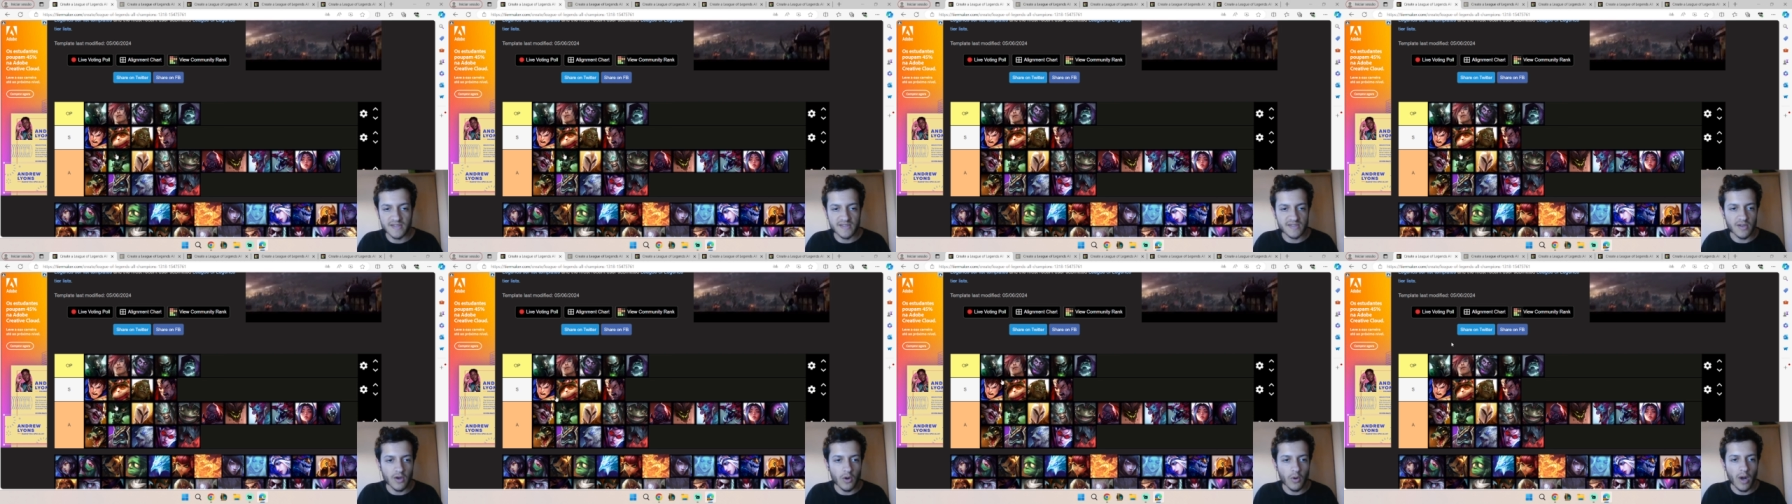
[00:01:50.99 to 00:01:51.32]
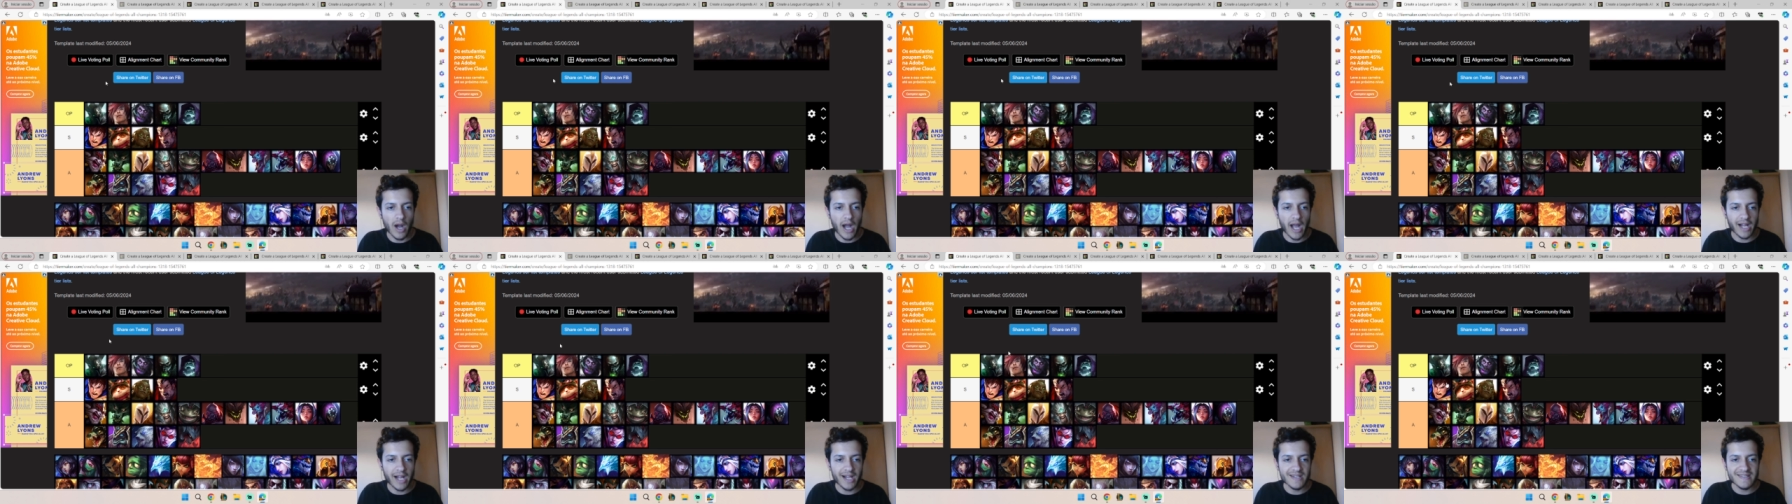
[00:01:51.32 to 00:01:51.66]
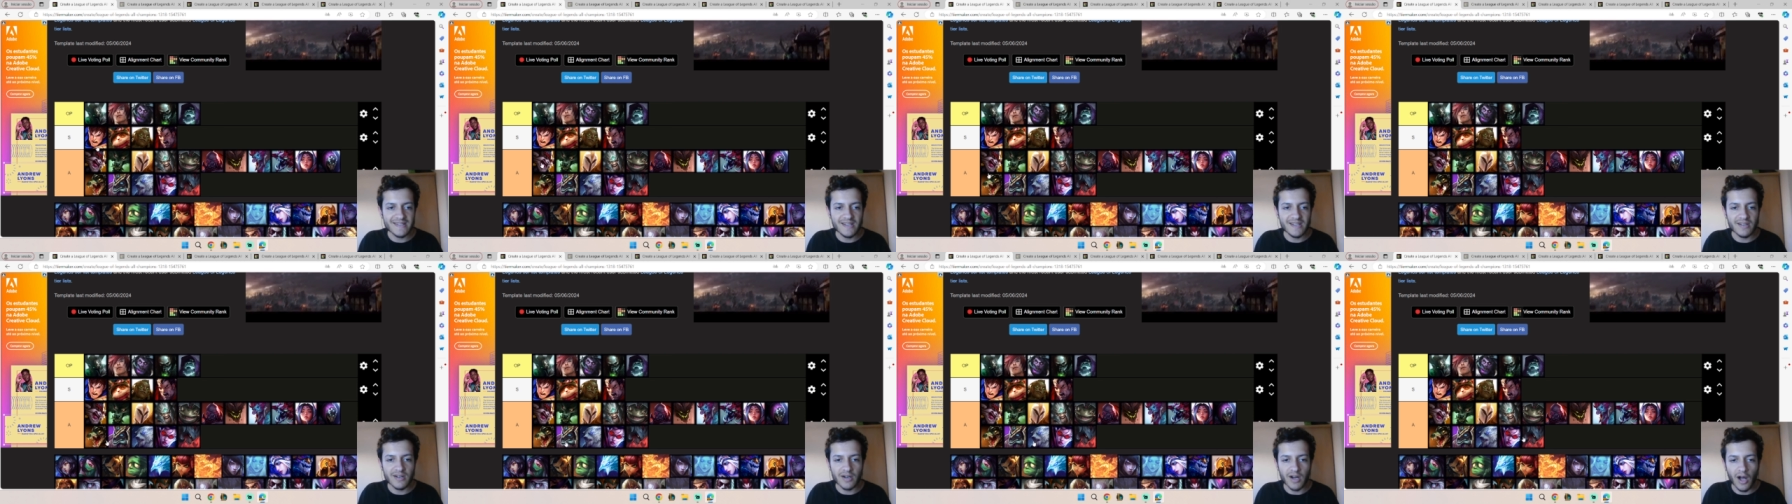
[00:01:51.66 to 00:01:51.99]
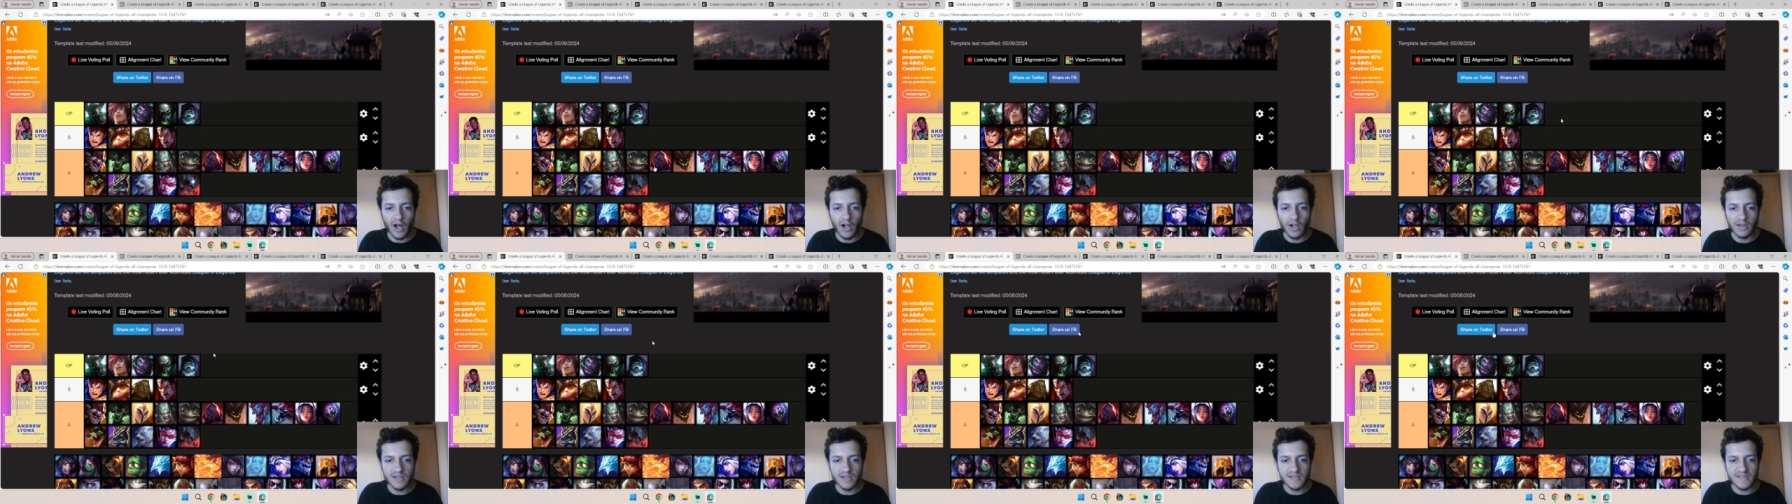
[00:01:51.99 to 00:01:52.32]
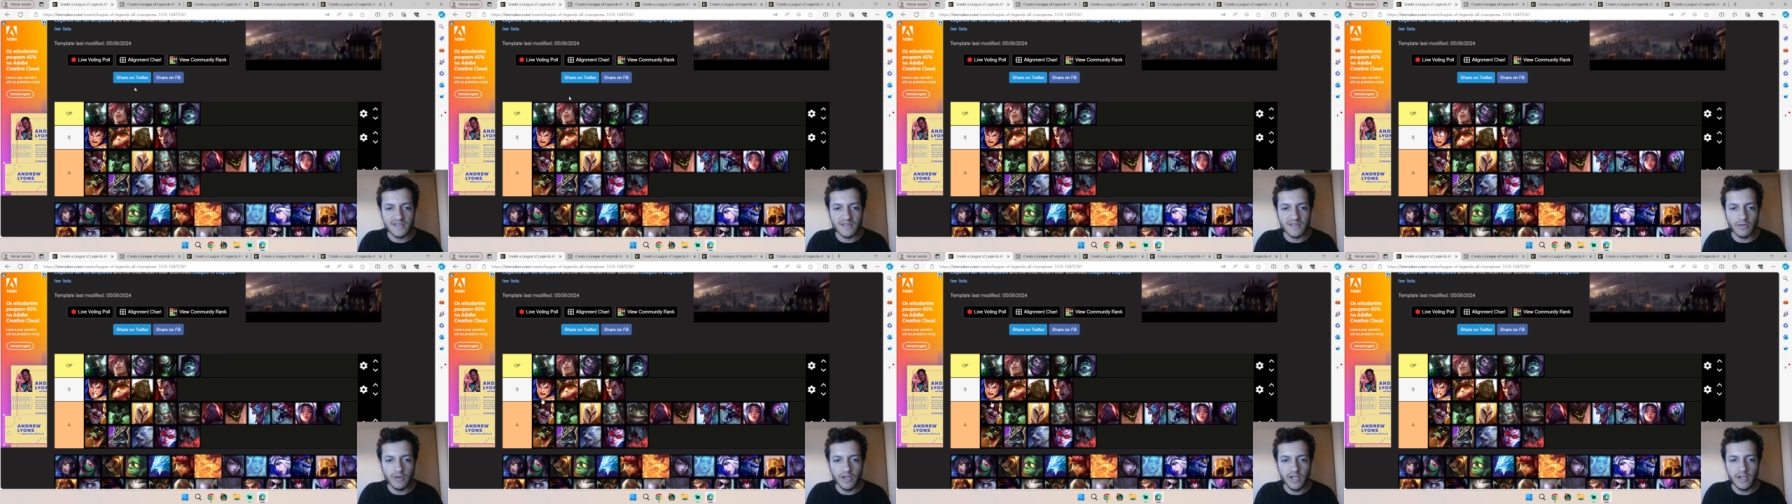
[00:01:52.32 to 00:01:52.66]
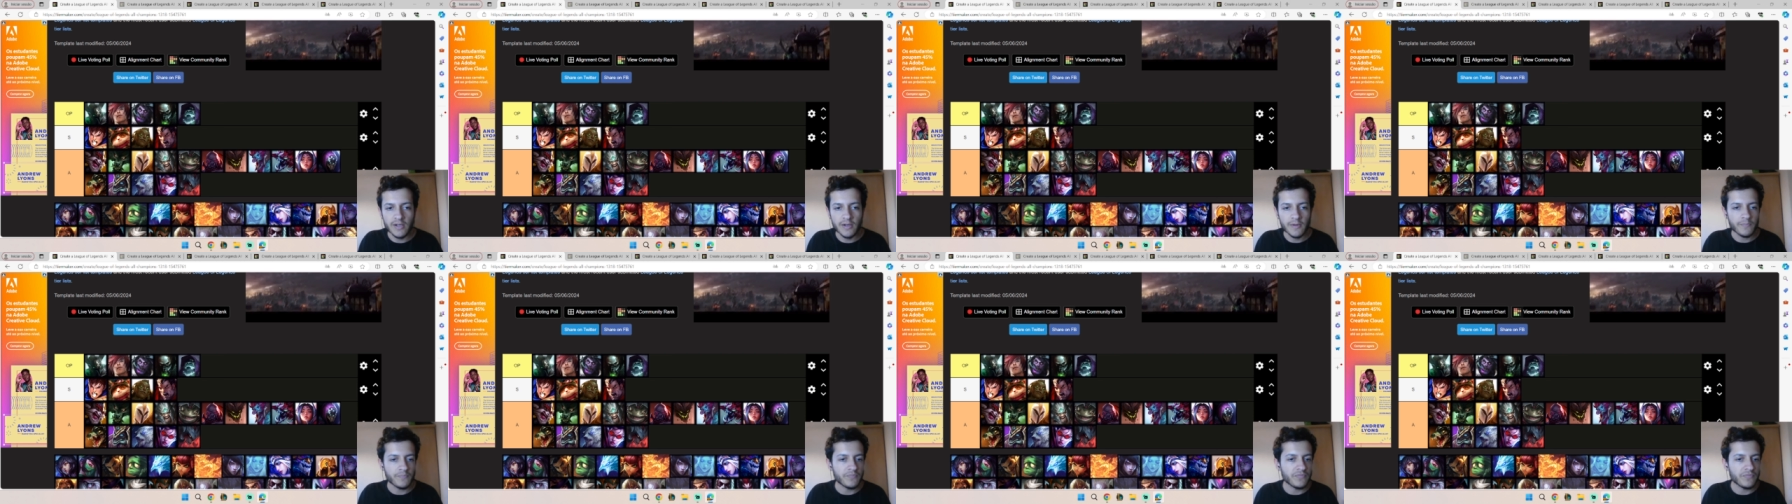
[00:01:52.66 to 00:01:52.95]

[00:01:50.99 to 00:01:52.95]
So I consider all these three